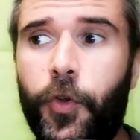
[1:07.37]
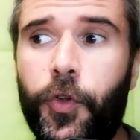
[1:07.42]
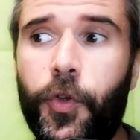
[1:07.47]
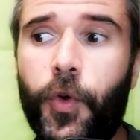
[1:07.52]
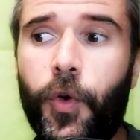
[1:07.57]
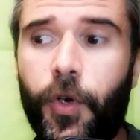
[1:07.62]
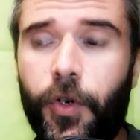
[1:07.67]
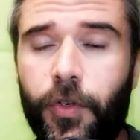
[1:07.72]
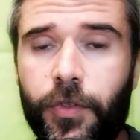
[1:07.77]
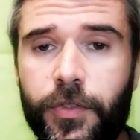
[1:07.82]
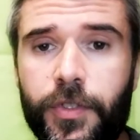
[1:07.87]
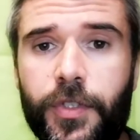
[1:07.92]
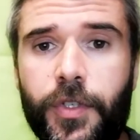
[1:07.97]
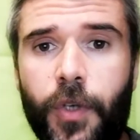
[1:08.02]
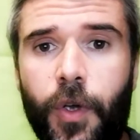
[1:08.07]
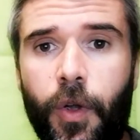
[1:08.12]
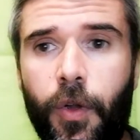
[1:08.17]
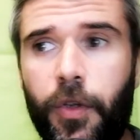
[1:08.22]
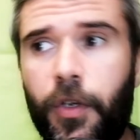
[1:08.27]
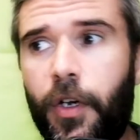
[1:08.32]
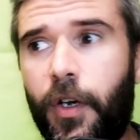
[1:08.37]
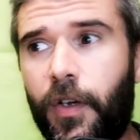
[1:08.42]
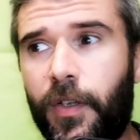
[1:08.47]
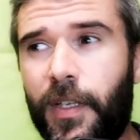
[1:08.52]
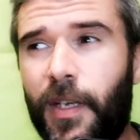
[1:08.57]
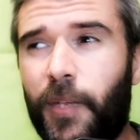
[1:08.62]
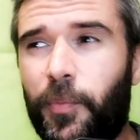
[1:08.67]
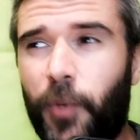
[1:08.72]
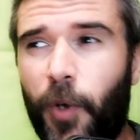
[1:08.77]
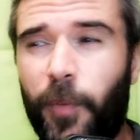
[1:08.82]
your console
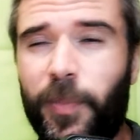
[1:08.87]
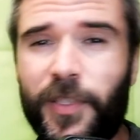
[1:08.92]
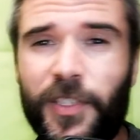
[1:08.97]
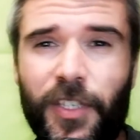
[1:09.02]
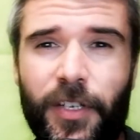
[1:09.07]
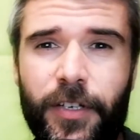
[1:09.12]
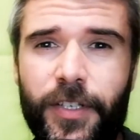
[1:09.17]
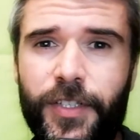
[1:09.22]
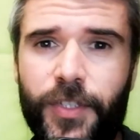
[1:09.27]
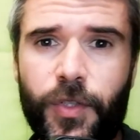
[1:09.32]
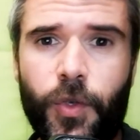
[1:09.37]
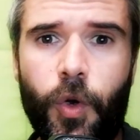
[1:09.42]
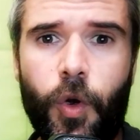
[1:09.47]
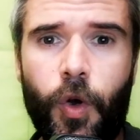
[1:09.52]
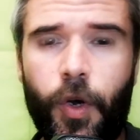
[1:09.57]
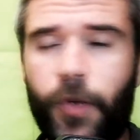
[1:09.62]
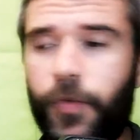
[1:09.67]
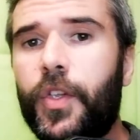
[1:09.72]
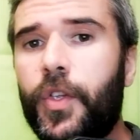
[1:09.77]
on a proprietary store,